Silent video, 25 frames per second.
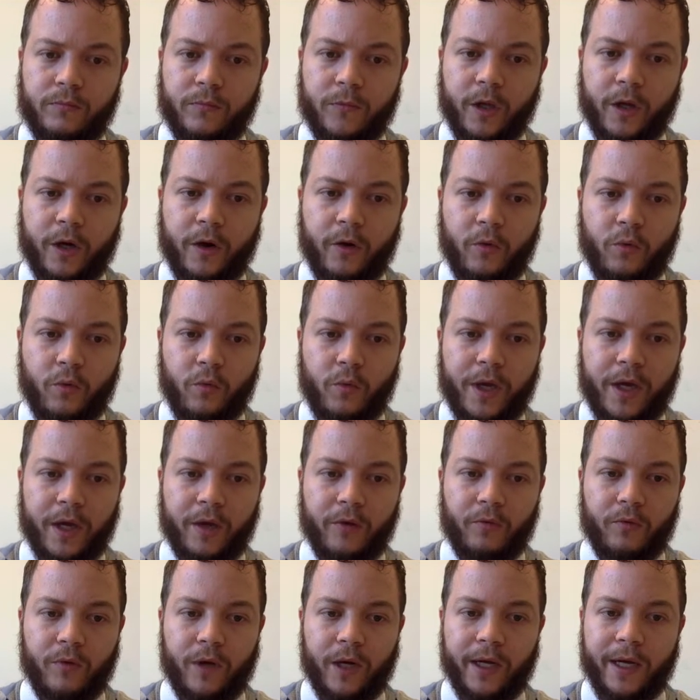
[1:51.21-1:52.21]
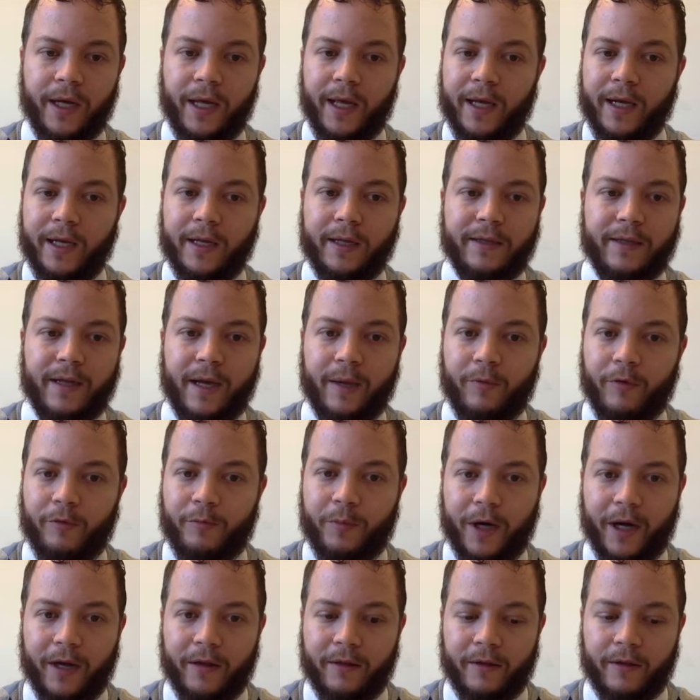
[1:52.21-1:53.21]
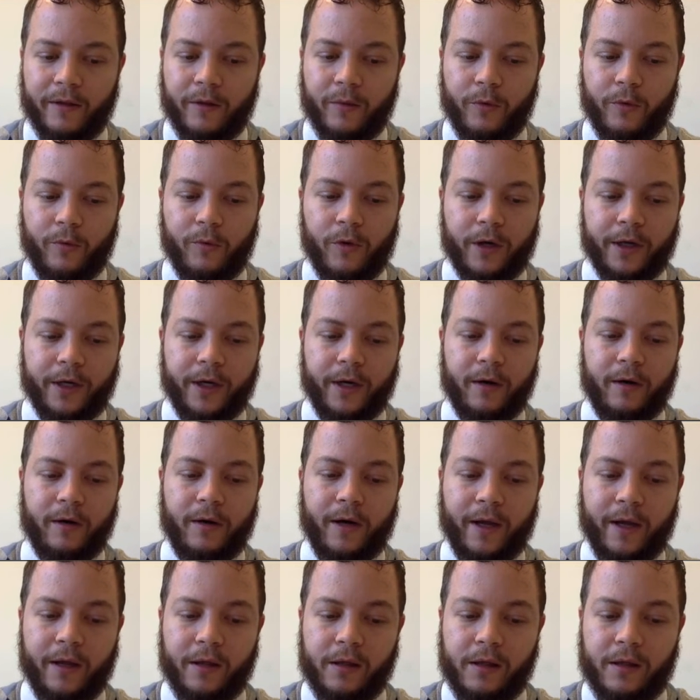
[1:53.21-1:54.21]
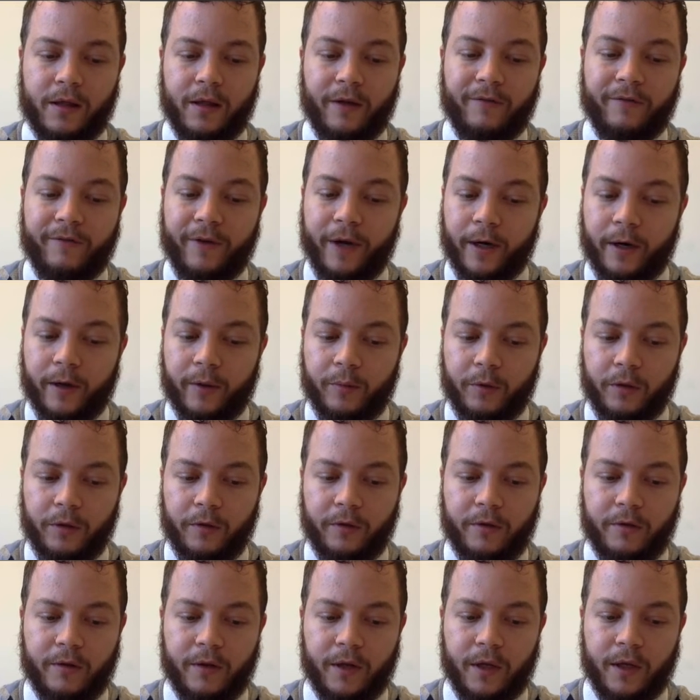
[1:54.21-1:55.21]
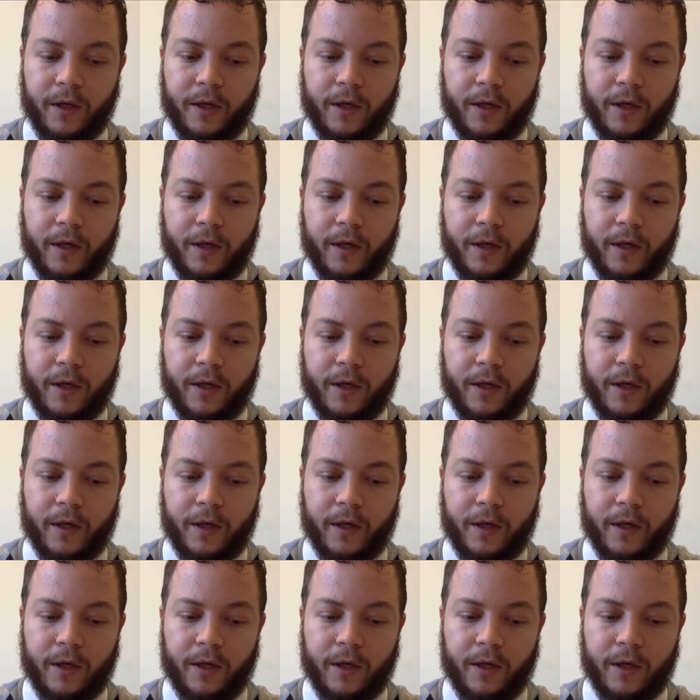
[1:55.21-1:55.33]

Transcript: you know, we can run any type of Python that we want here. I could set variables.